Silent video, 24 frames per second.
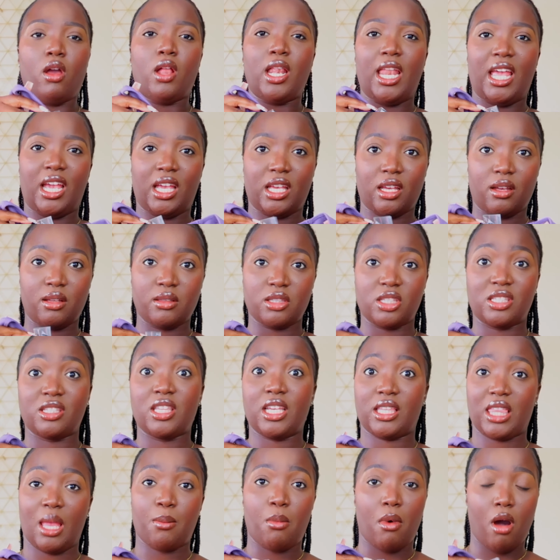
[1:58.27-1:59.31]
like
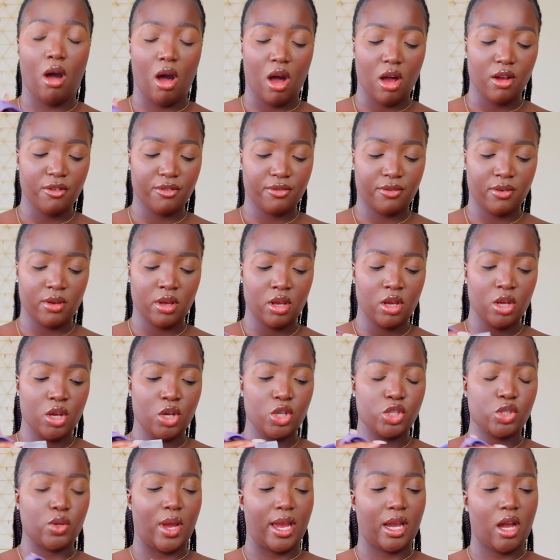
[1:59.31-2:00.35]
take them off
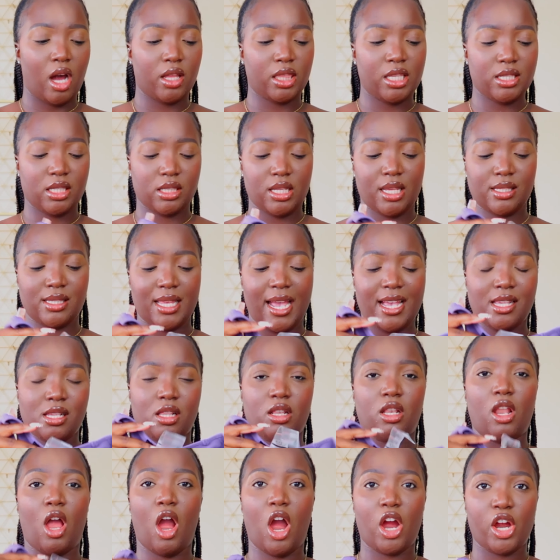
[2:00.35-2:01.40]
so i got this in a size
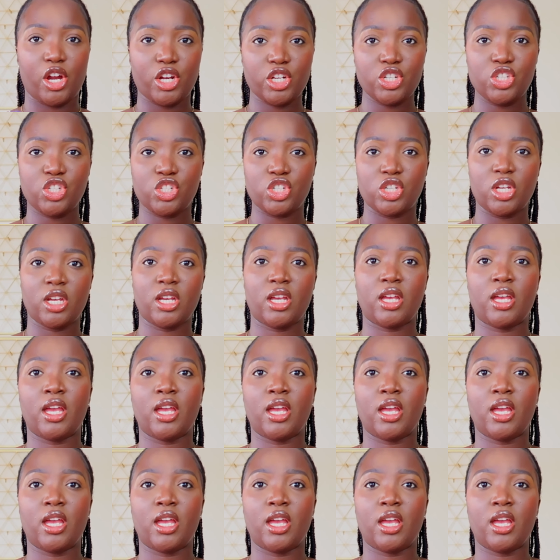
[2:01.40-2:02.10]
large